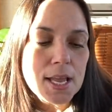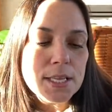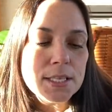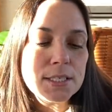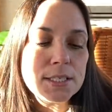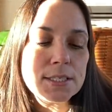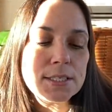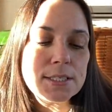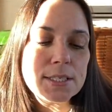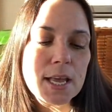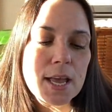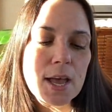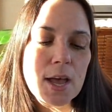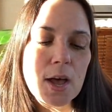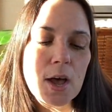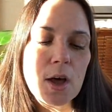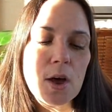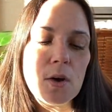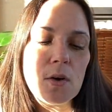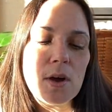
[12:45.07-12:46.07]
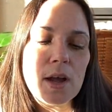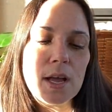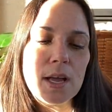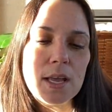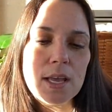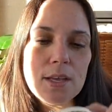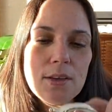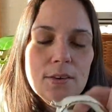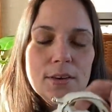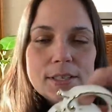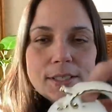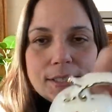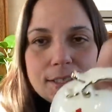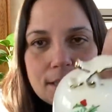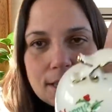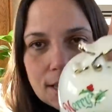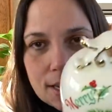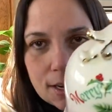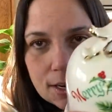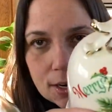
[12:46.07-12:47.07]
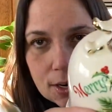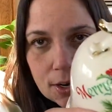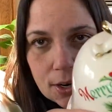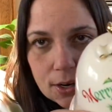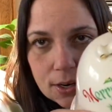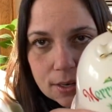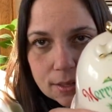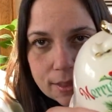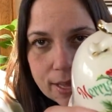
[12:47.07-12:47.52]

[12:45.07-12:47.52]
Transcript: So you can see here,